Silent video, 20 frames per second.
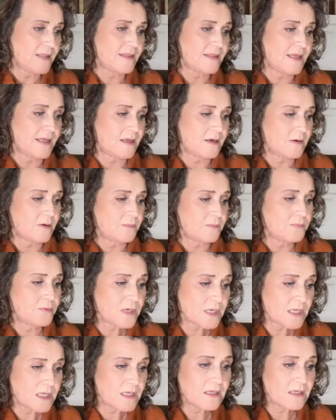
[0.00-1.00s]
that are
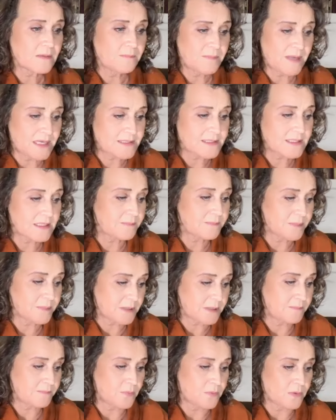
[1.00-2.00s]
pretty basic but
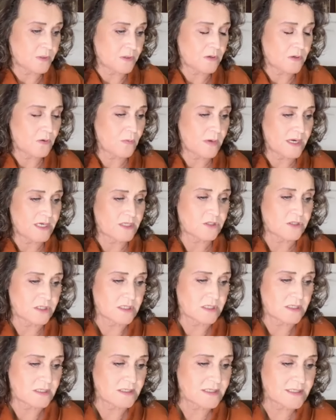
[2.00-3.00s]
important
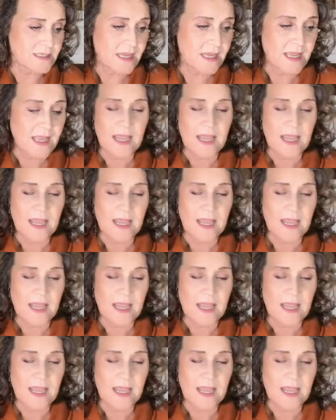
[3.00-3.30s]
questions